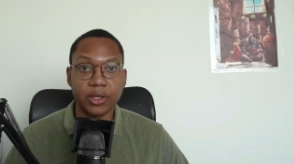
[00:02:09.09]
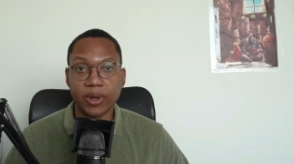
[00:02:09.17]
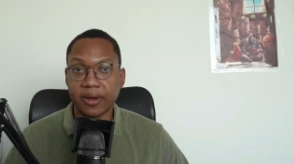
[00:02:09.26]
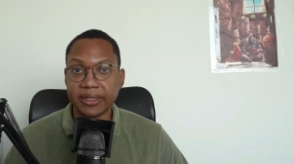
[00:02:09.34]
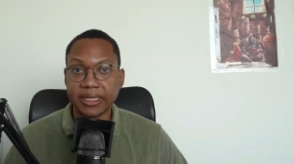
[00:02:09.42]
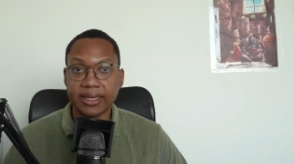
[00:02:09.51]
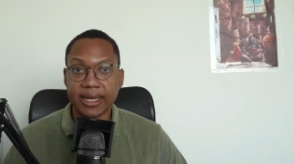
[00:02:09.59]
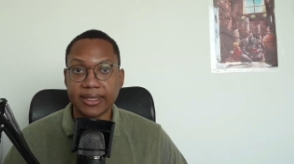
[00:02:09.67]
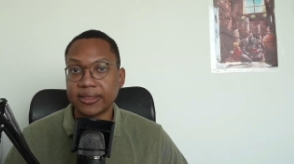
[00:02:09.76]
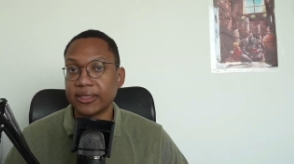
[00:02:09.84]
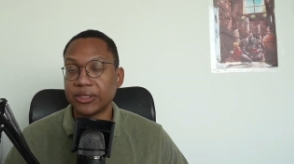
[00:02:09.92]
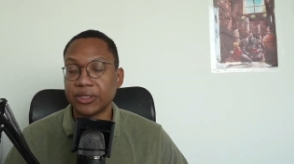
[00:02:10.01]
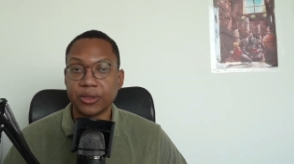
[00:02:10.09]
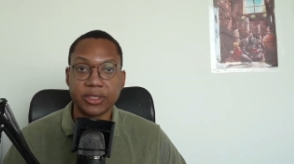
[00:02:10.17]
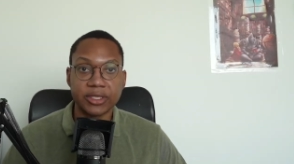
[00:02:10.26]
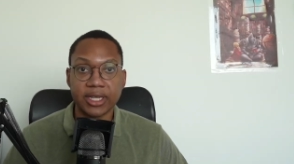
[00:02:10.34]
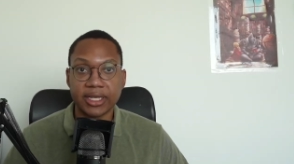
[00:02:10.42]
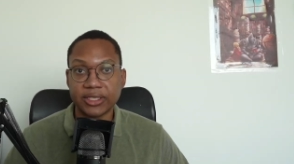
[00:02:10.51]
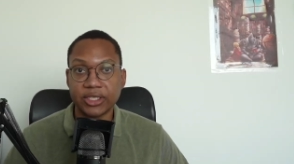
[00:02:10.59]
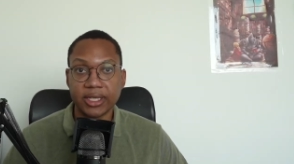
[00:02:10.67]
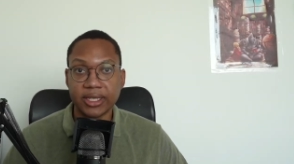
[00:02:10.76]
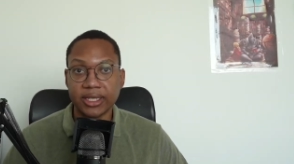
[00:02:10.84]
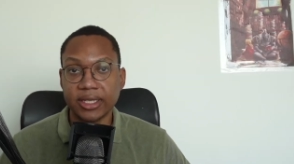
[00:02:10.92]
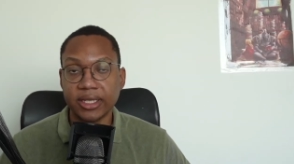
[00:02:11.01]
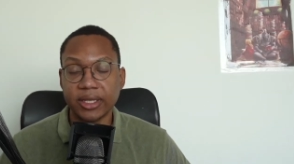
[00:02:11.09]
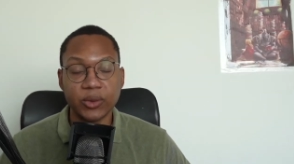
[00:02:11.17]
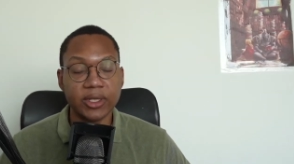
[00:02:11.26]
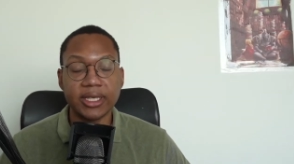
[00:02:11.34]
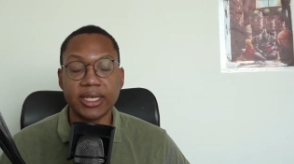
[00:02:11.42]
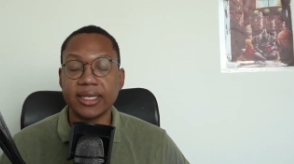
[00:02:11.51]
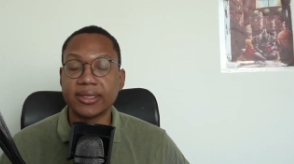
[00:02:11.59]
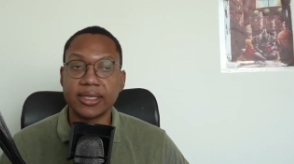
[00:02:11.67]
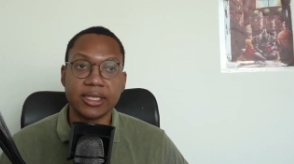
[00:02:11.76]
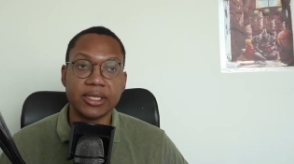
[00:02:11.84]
you don't have any classes, you're just kind of chilling, you could easily